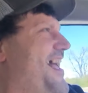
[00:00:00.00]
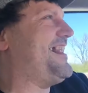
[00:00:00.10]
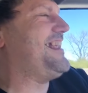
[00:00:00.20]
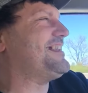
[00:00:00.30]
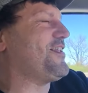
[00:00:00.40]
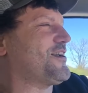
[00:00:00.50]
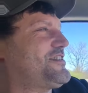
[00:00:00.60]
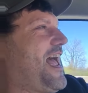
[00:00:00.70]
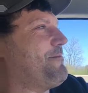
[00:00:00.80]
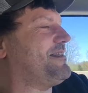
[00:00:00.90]
he
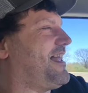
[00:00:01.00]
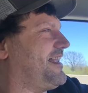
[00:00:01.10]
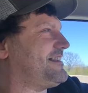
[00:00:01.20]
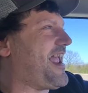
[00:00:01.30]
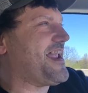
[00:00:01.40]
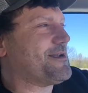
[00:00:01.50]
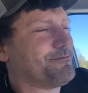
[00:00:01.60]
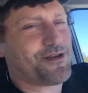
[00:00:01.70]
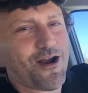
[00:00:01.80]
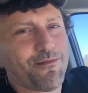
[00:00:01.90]
looks at me like,
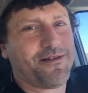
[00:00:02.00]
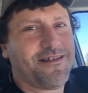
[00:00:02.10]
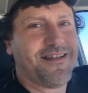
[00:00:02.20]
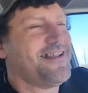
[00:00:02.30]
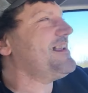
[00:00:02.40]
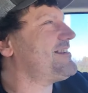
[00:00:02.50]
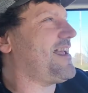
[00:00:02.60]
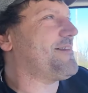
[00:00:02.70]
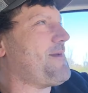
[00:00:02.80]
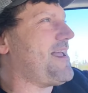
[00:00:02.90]
"Damn, Durbin." He's
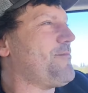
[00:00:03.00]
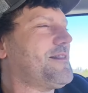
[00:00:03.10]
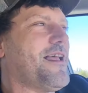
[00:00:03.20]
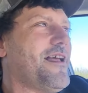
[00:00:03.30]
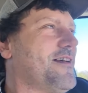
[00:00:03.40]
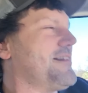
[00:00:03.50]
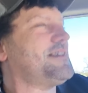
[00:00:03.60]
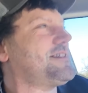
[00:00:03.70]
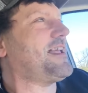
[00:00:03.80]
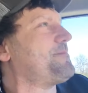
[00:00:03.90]
like, "Man, what the hell?"
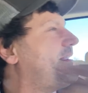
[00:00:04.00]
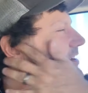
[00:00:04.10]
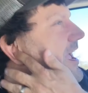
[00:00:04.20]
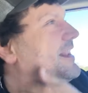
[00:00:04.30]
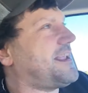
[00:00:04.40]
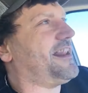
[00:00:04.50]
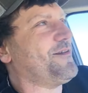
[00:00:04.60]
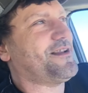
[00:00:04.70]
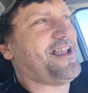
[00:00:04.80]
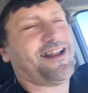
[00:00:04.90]
He's like, "Man, you got to get
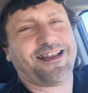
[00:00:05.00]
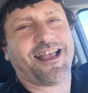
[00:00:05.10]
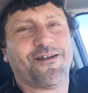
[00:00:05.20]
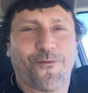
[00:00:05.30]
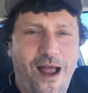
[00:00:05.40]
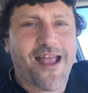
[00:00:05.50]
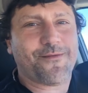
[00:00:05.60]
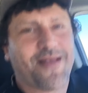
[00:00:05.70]
it right,